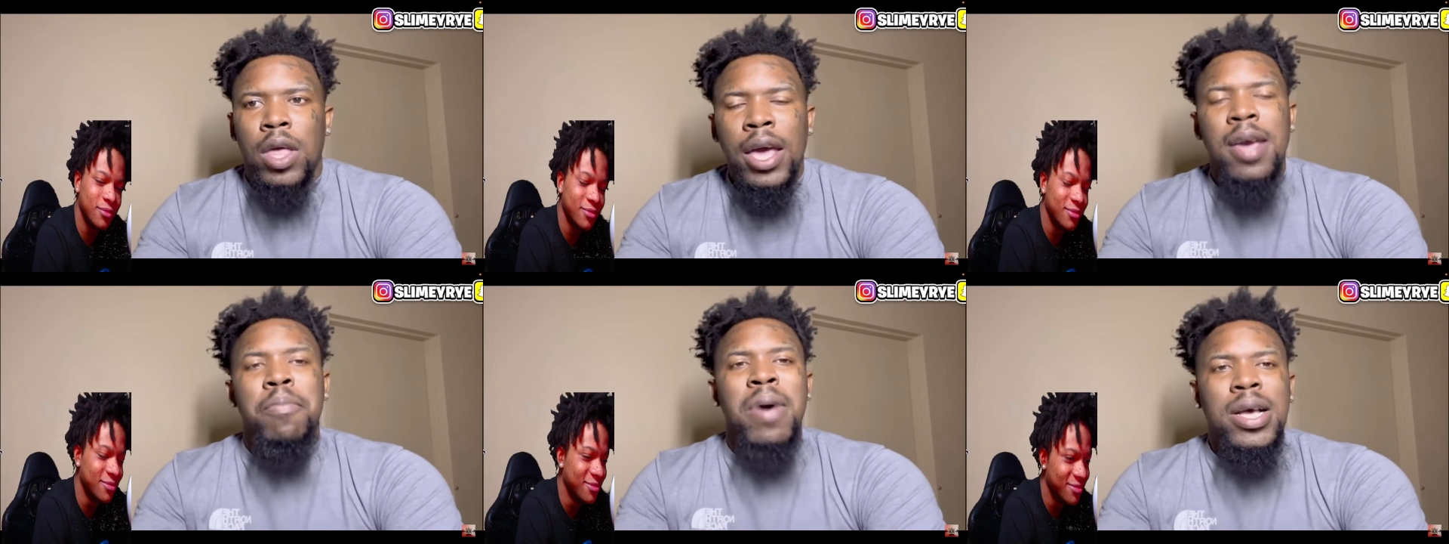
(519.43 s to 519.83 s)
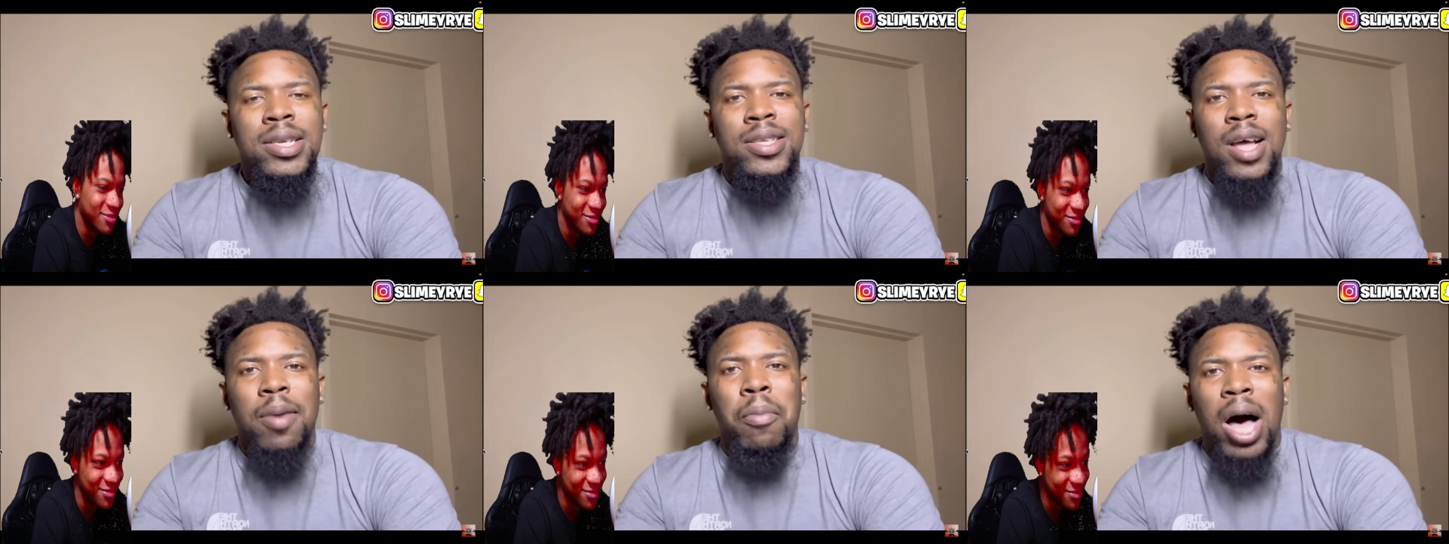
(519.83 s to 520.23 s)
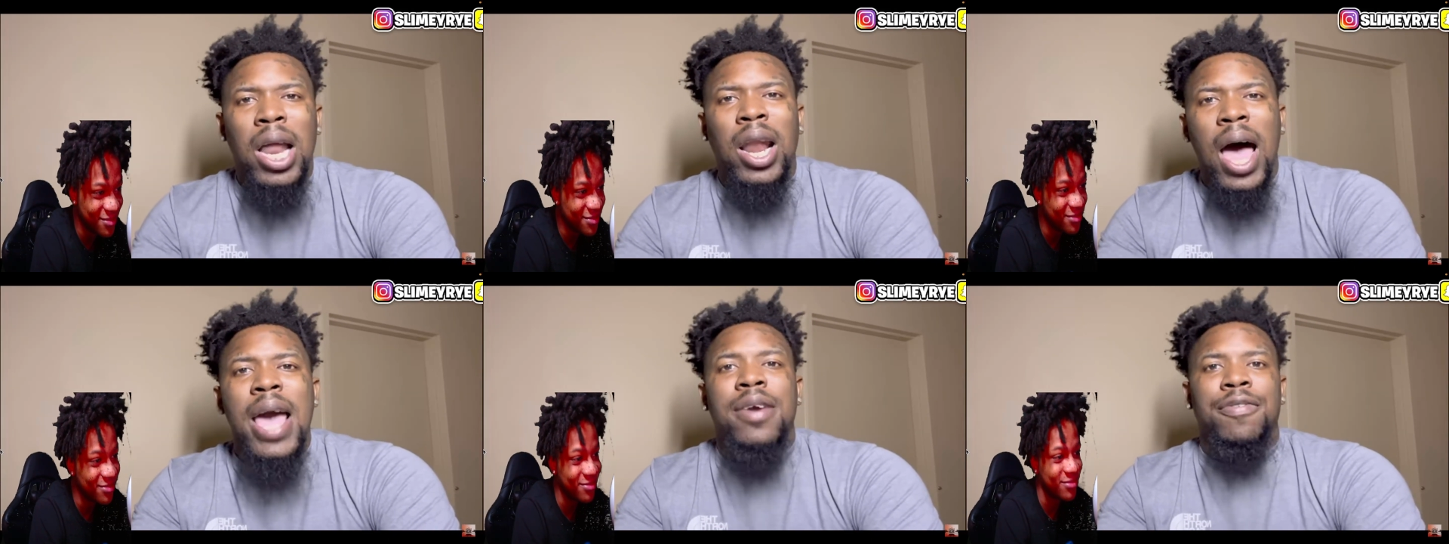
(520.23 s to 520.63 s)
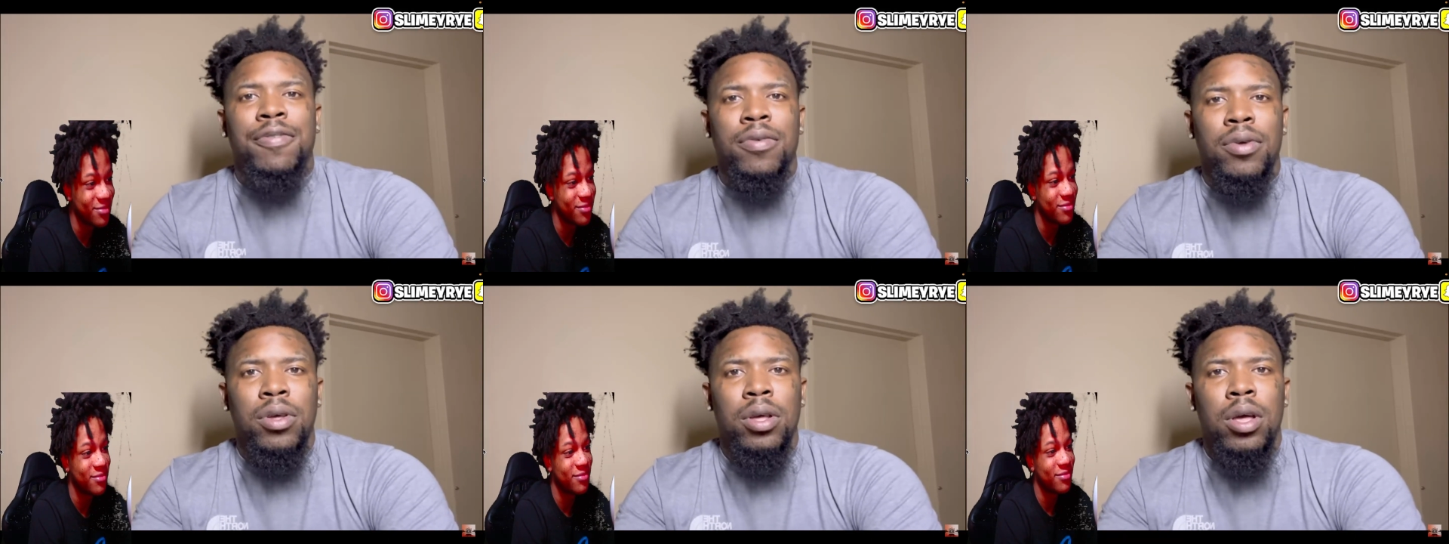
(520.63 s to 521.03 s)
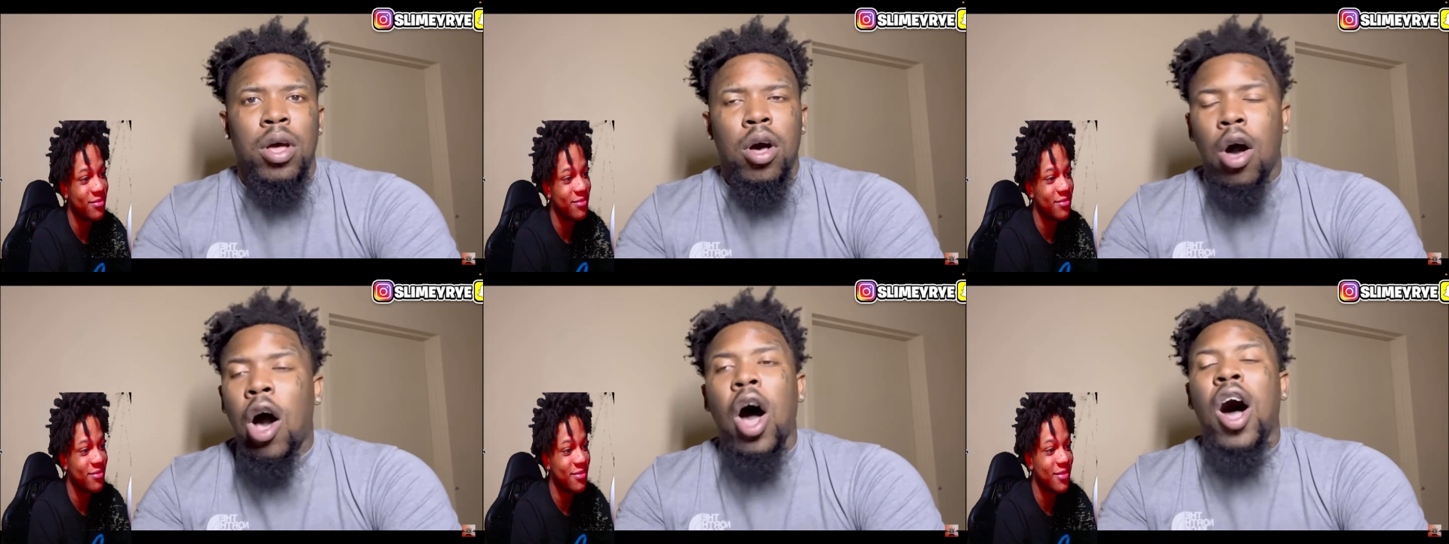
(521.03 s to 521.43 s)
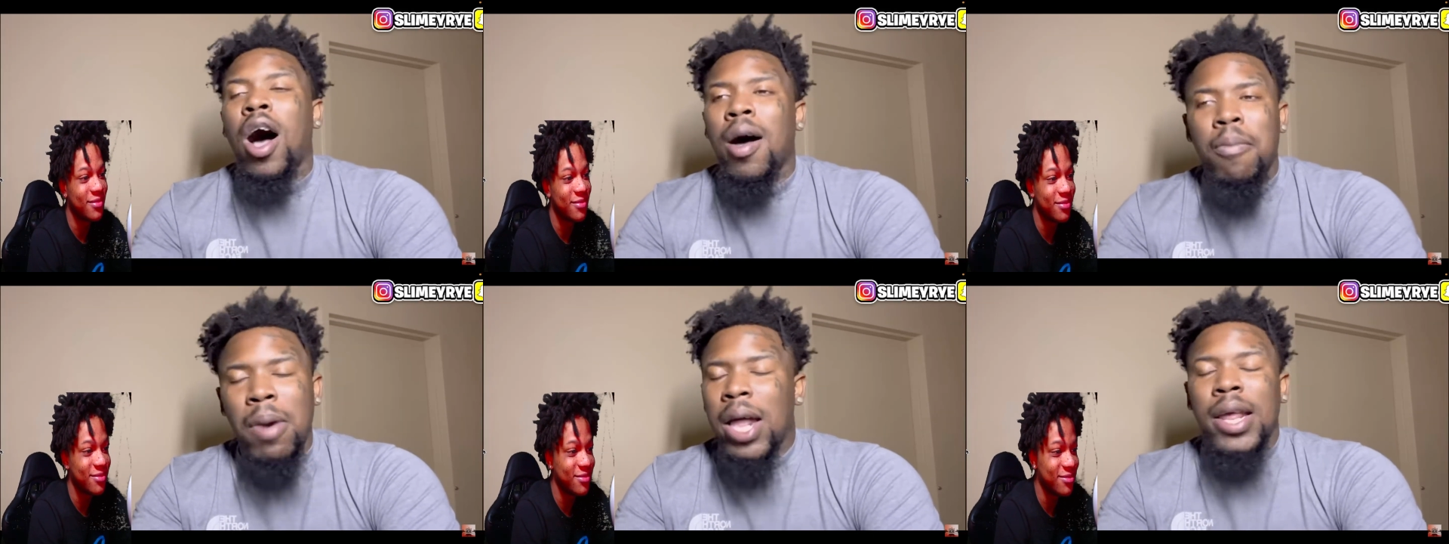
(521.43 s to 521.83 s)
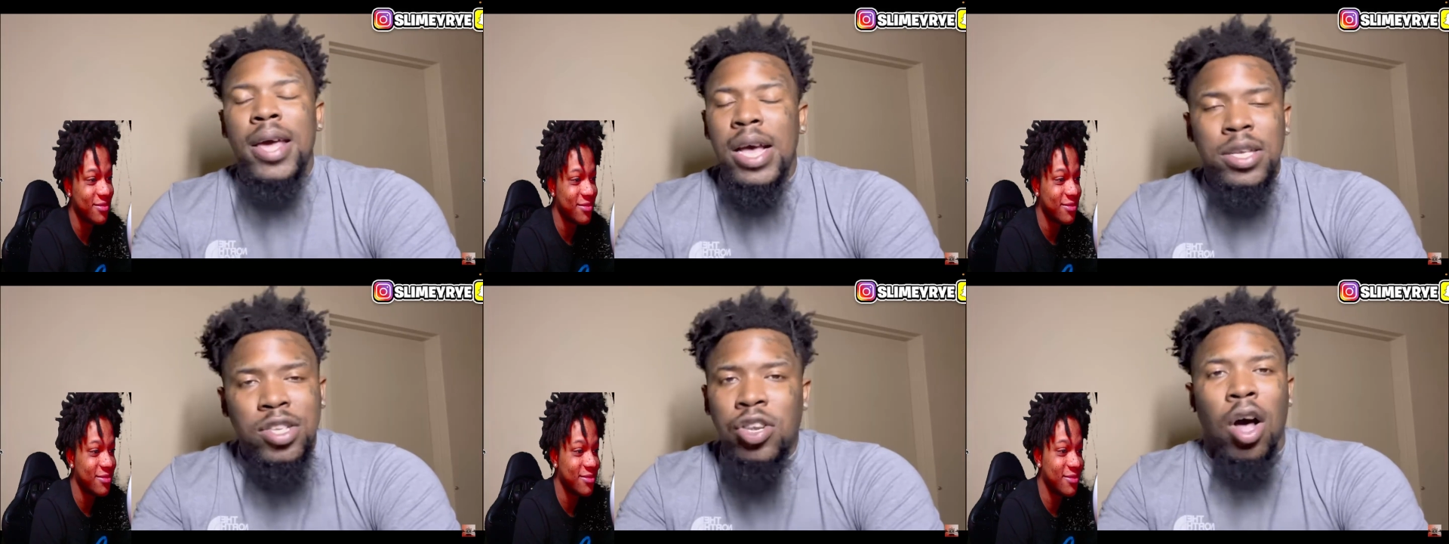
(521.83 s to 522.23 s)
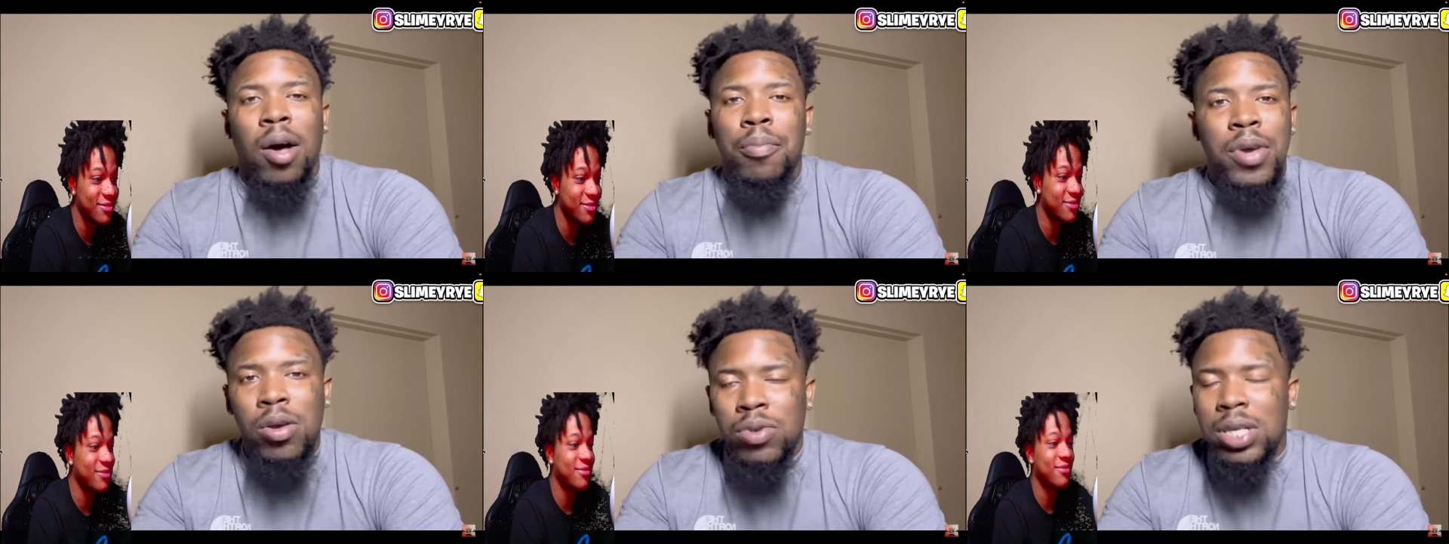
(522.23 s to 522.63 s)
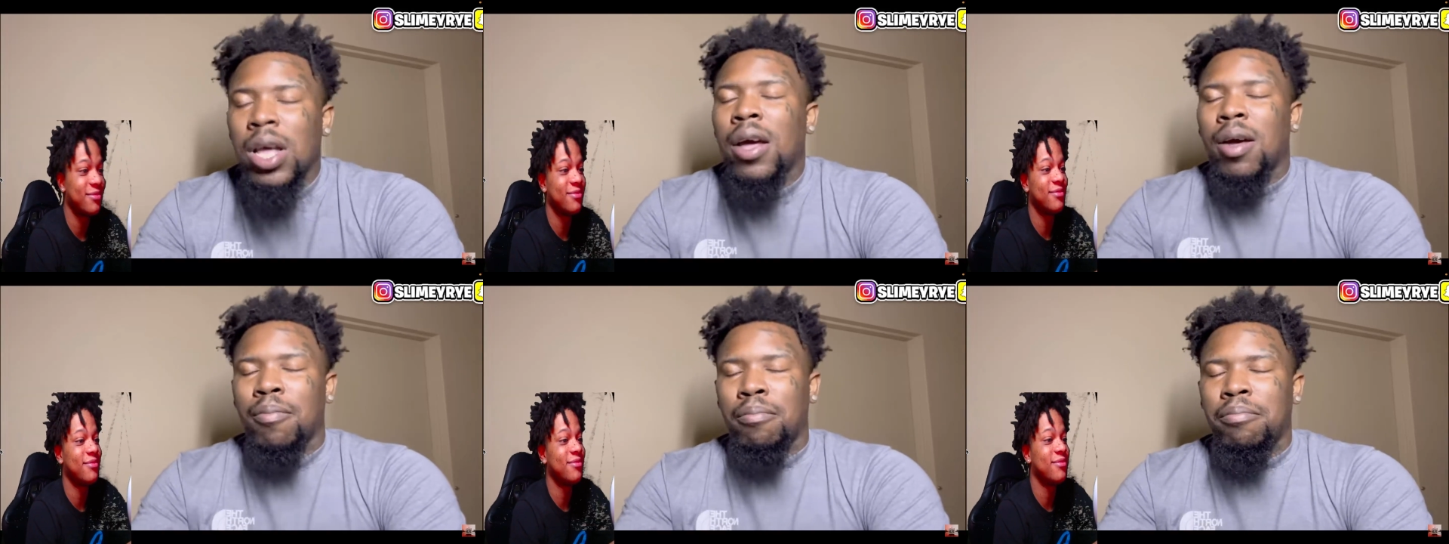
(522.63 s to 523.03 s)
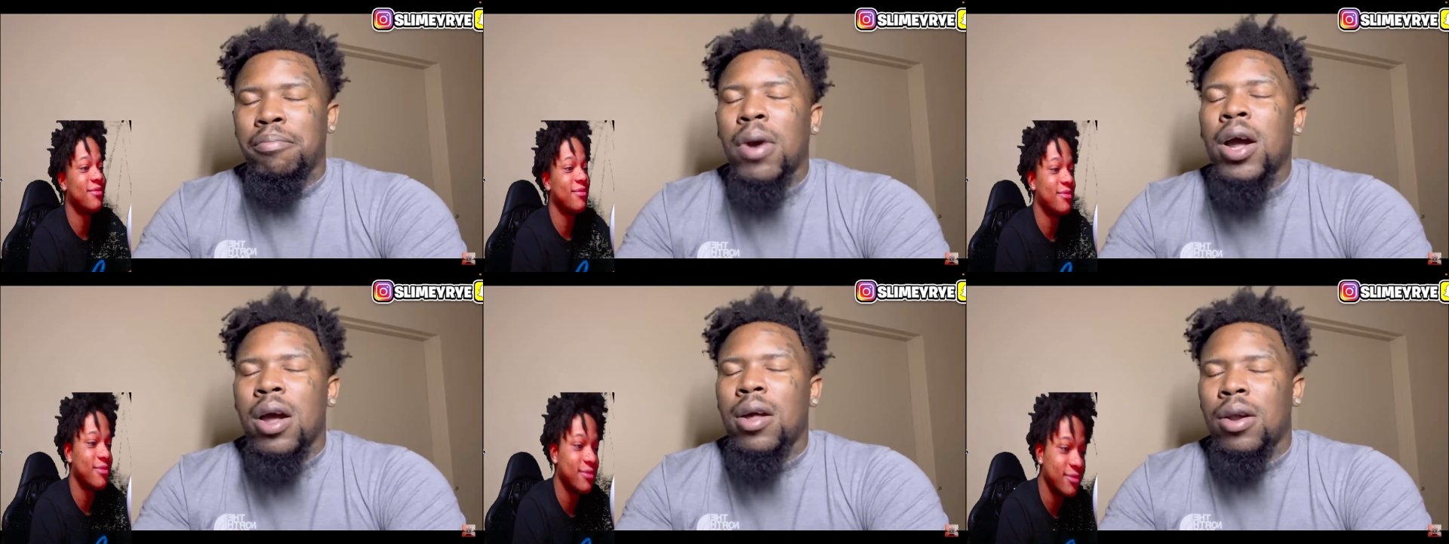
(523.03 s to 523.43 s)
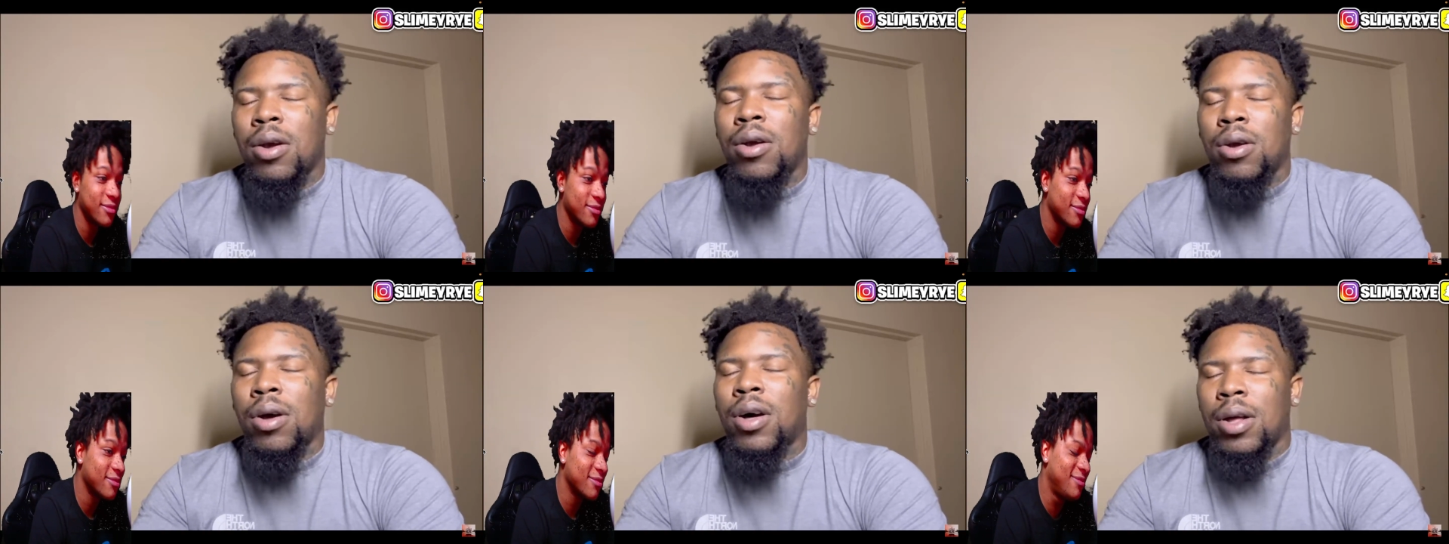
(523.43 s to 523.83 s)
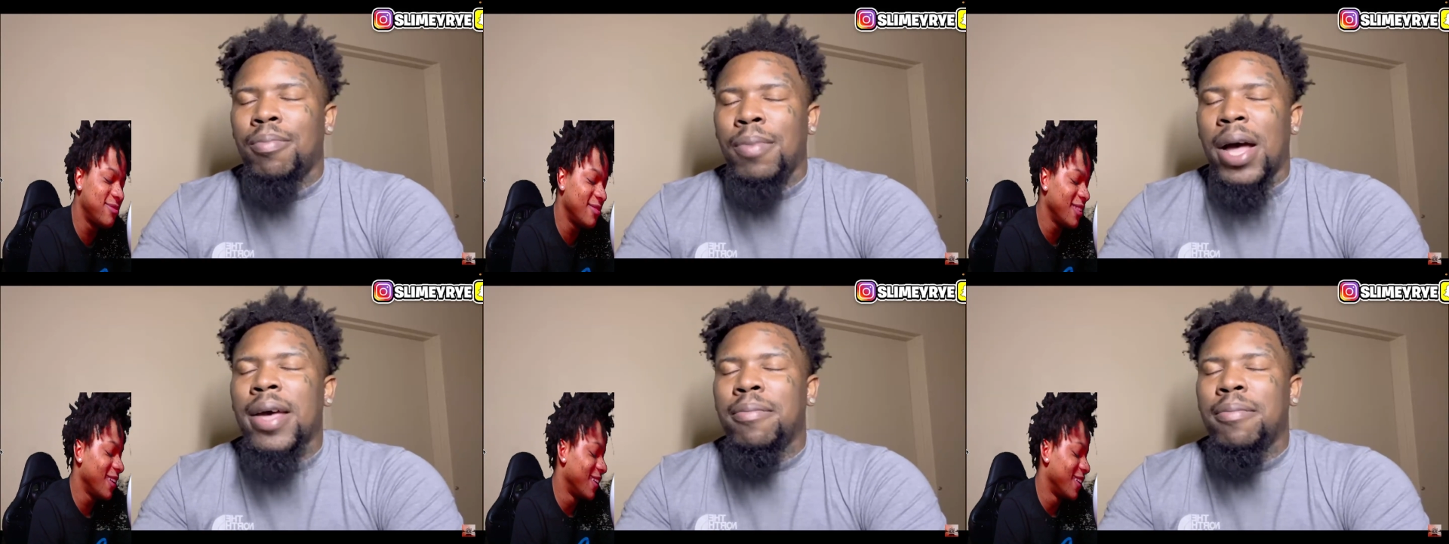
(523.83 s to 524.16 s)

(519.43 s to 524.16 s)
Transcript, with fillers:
Speaker 1: He messed up my life. All Melly has taught me was murder on my